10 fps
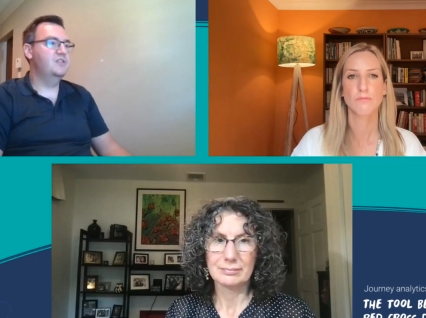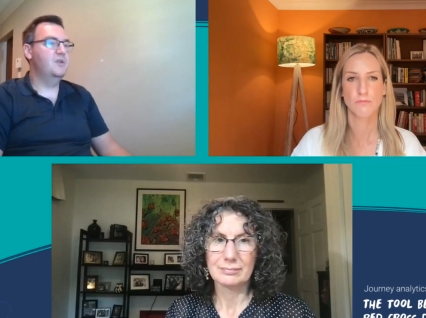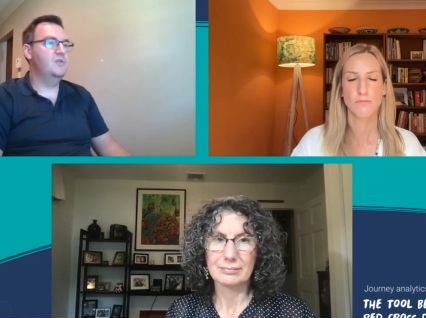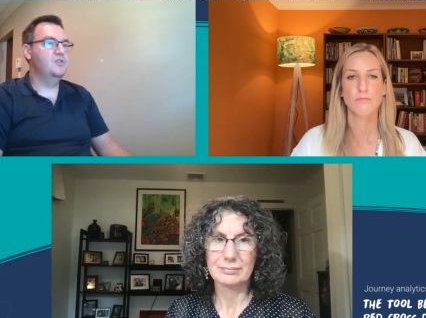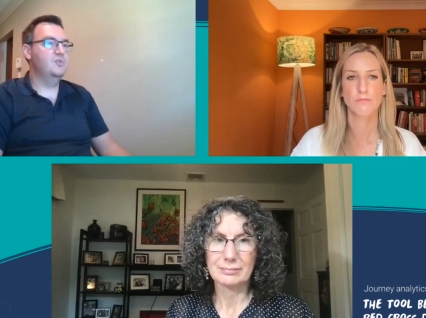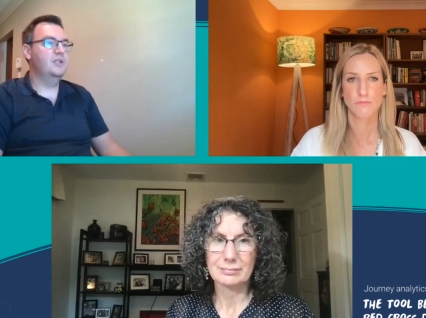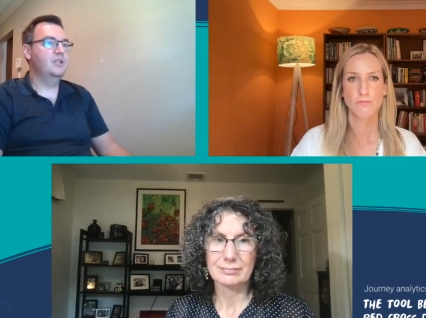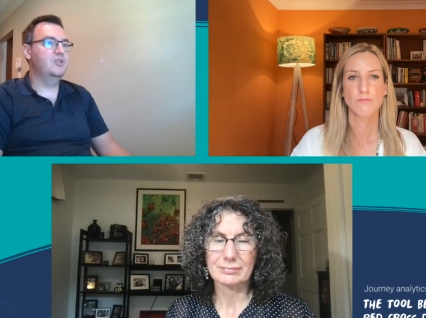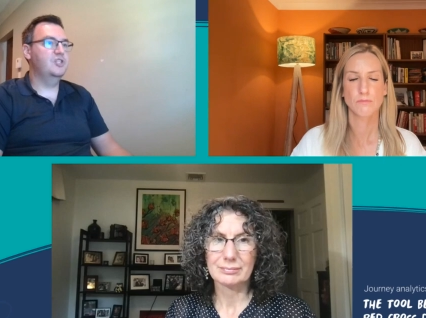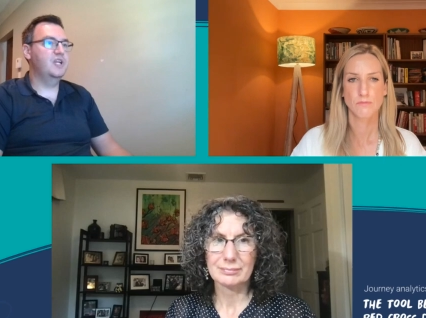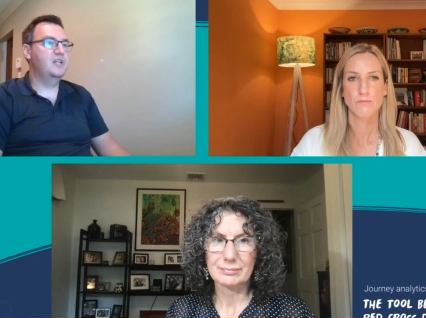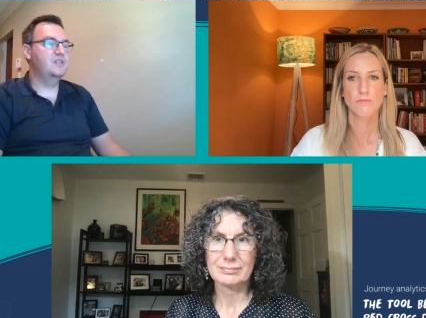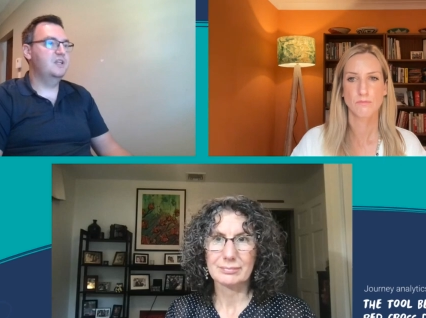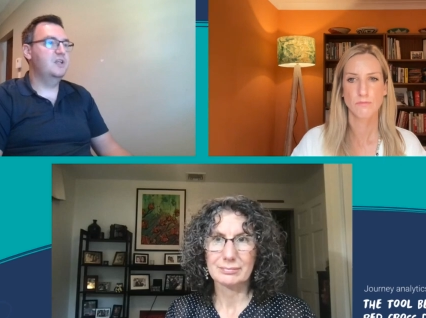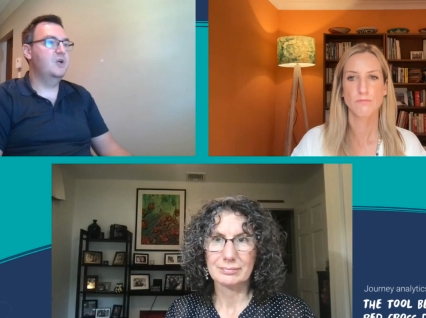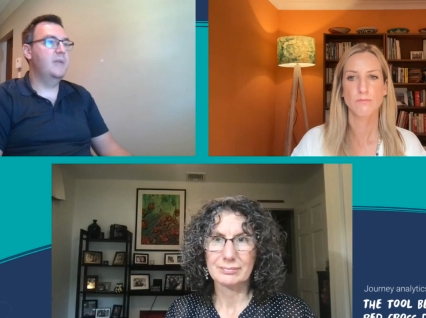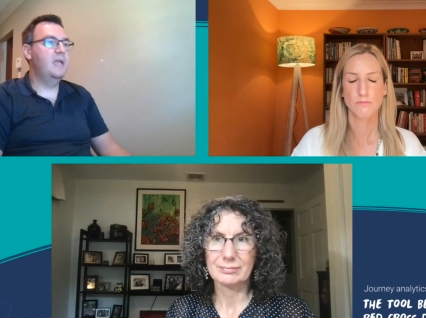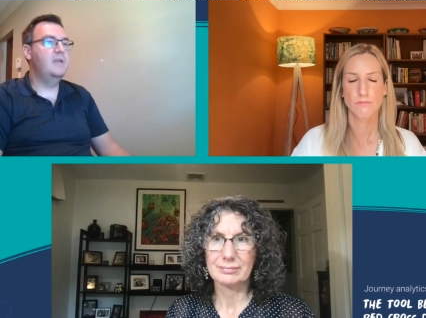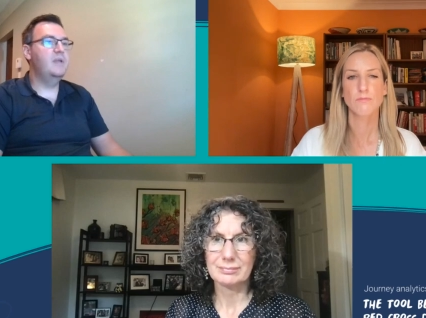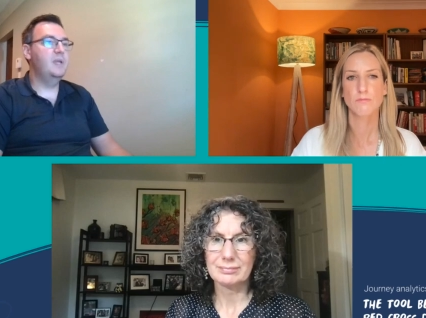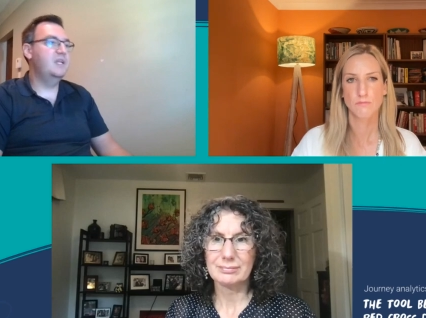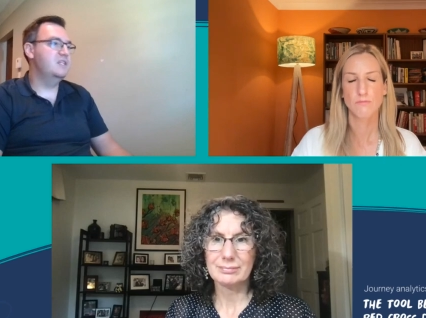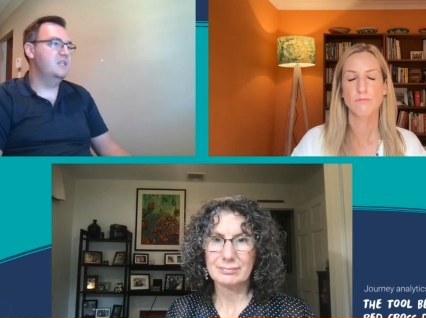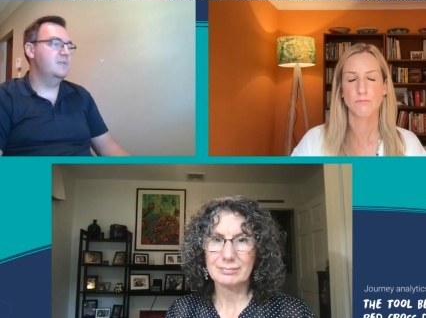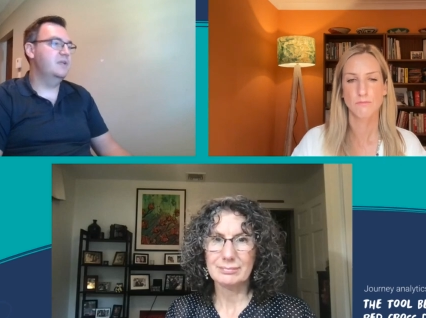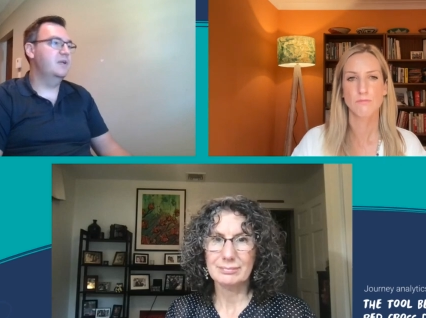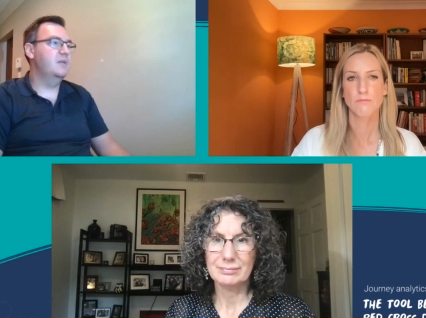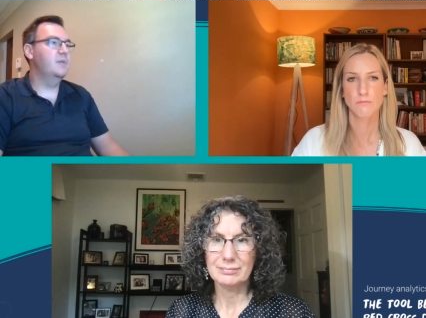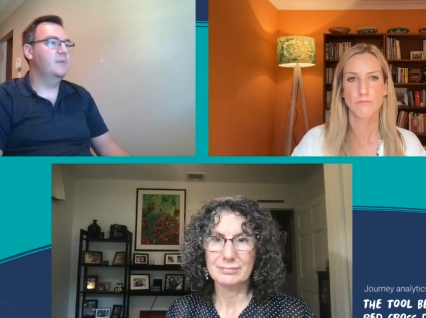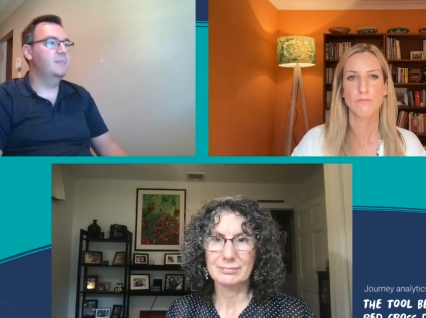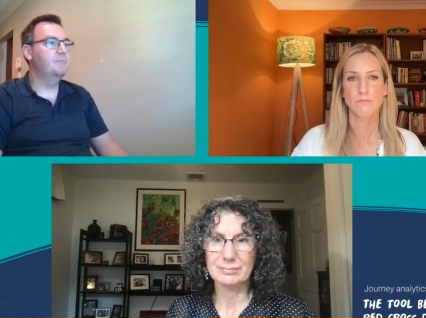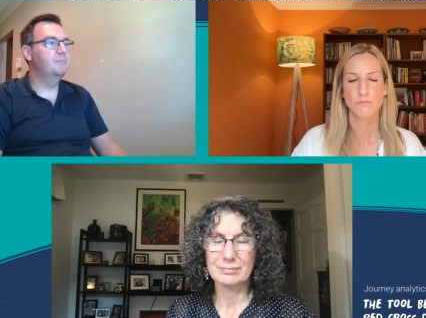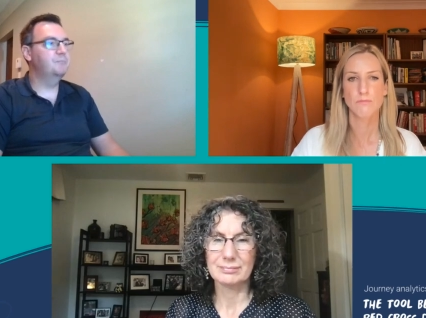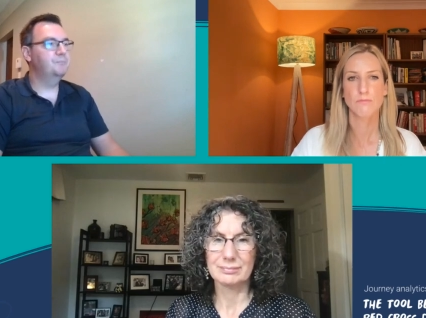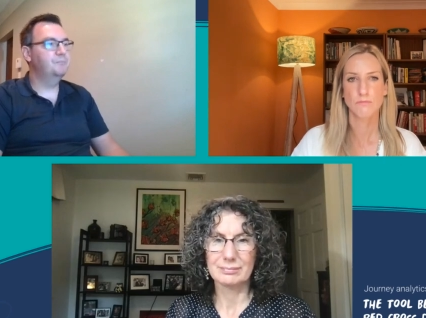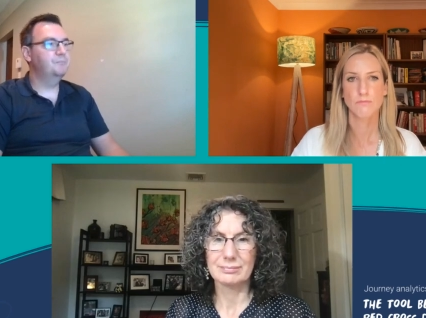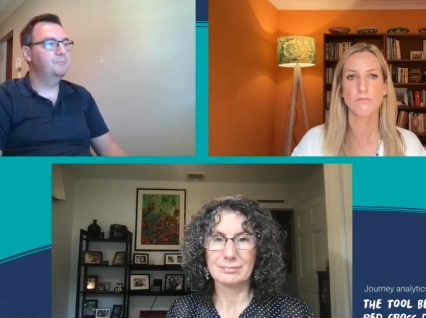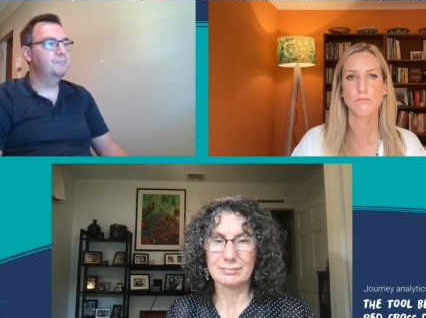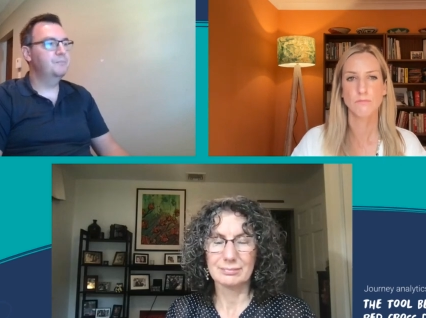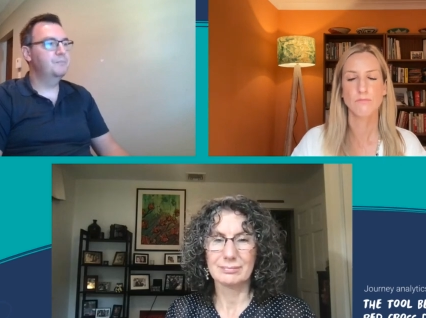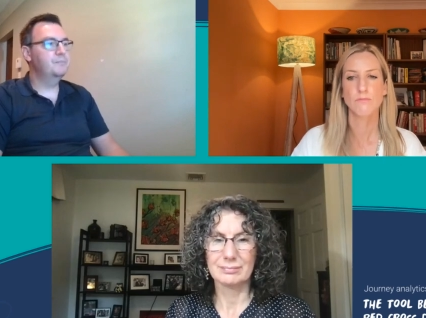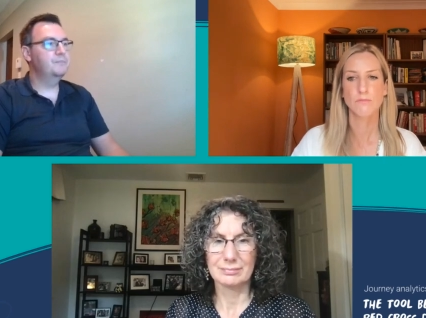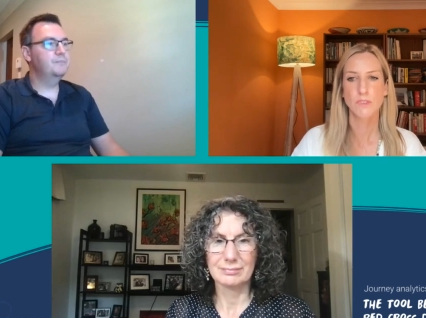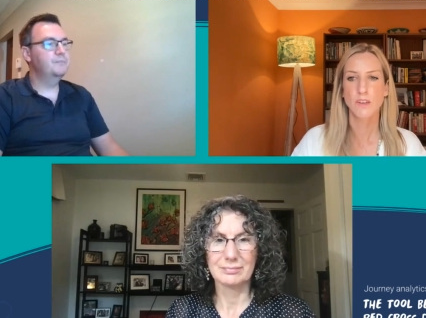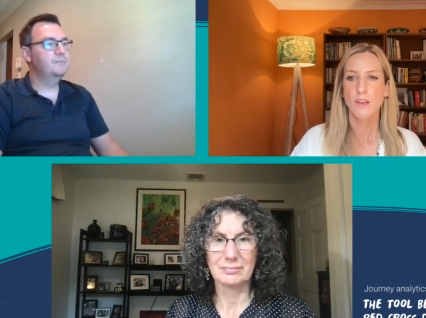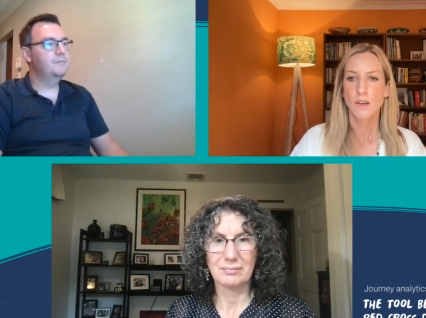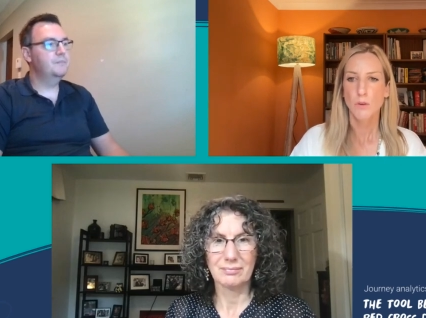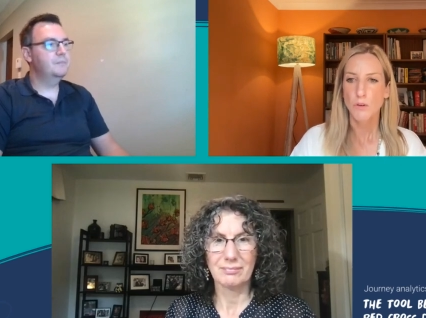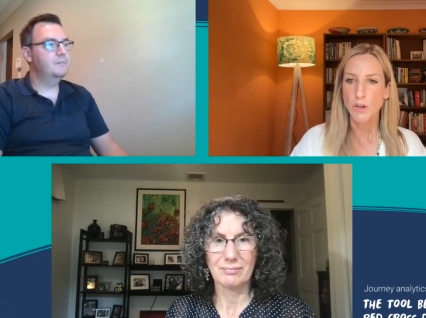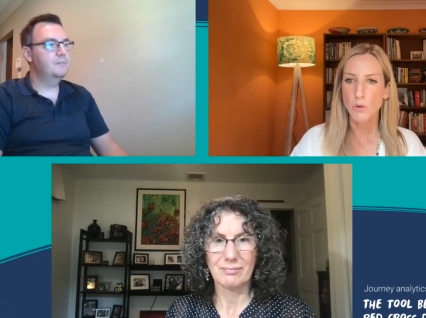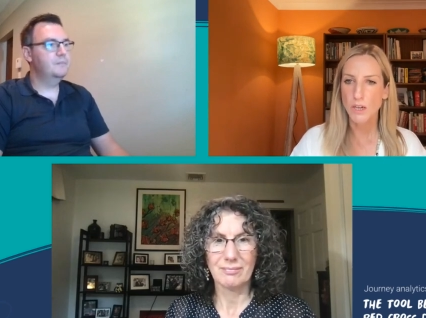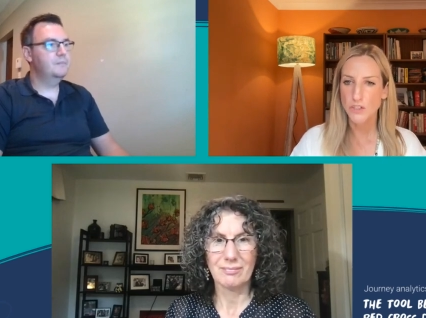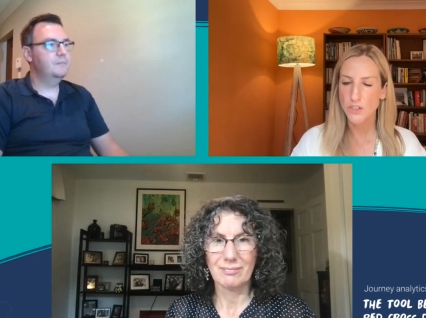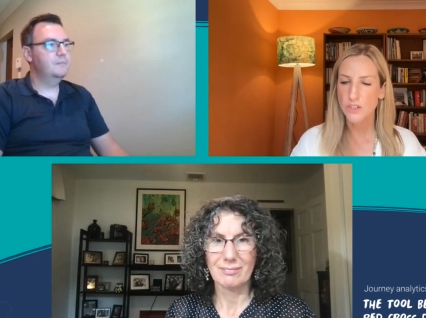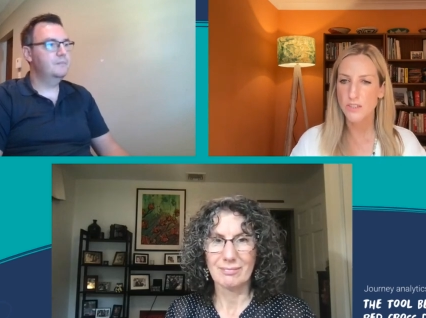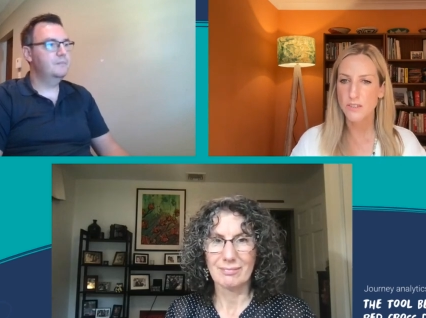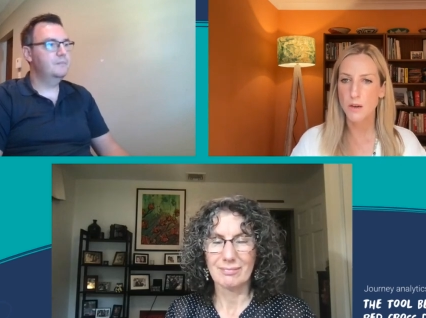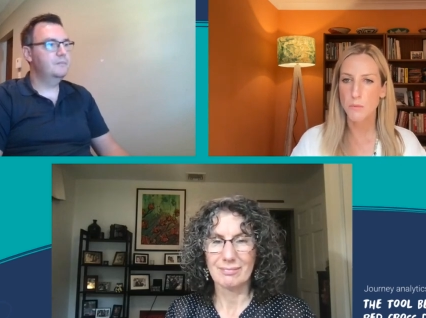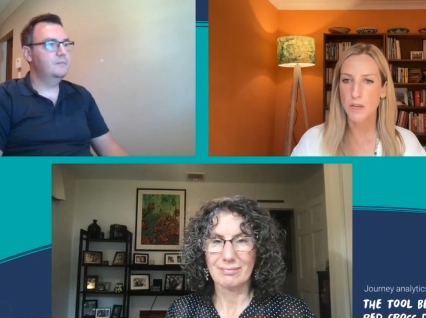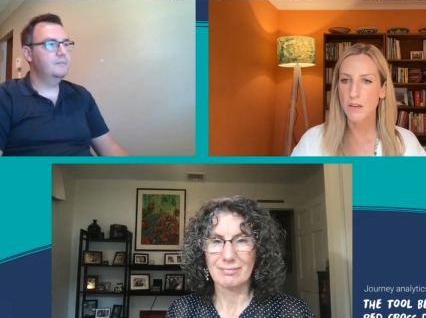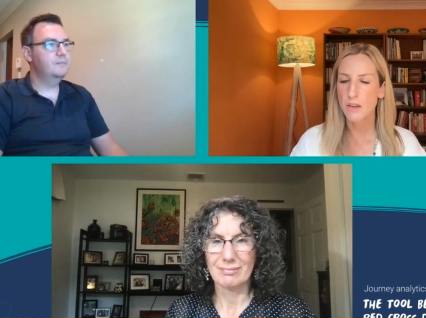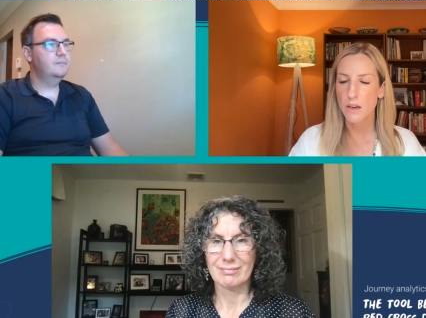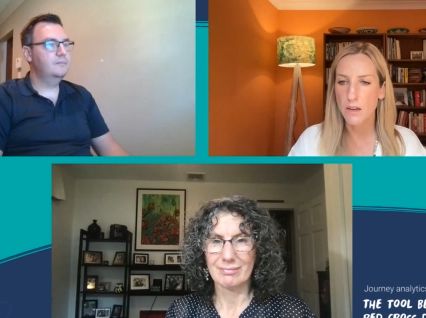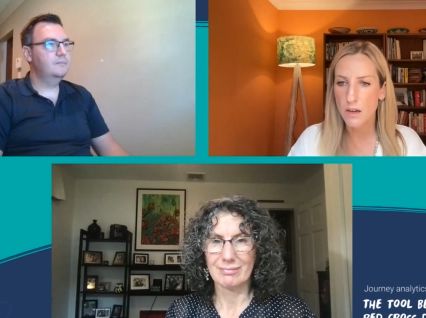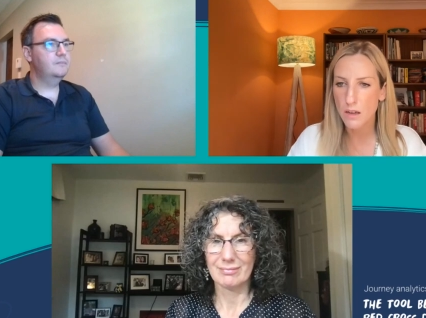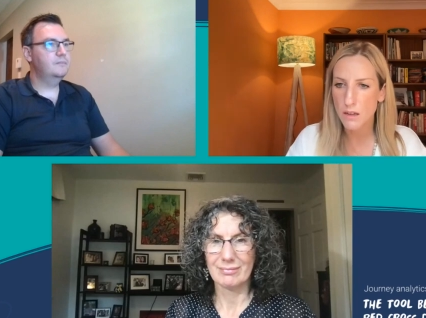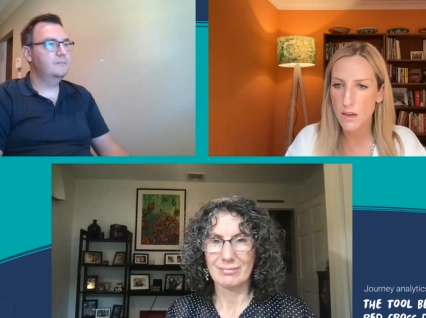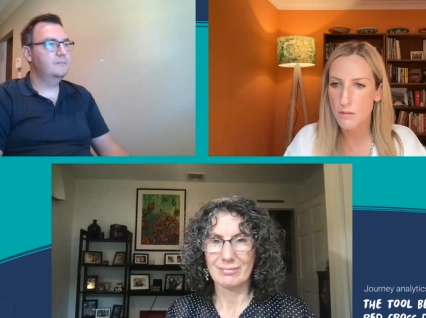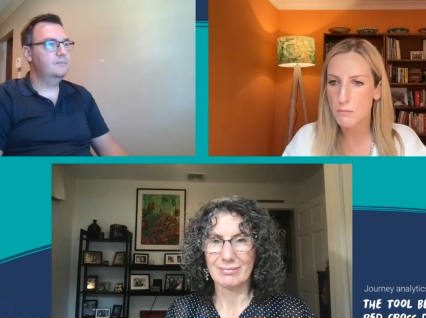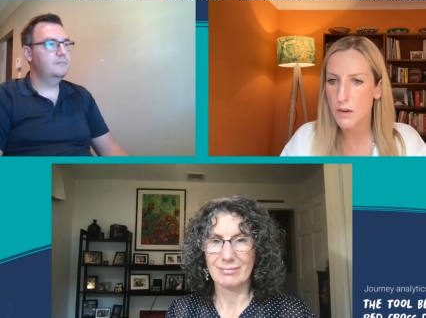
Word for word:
Speaker 1: you know, there's a really good chance that, you know, maybe we can deepen their commitment.
Speaker 2: Mm-hmm. We've got a question just come in, and I'll um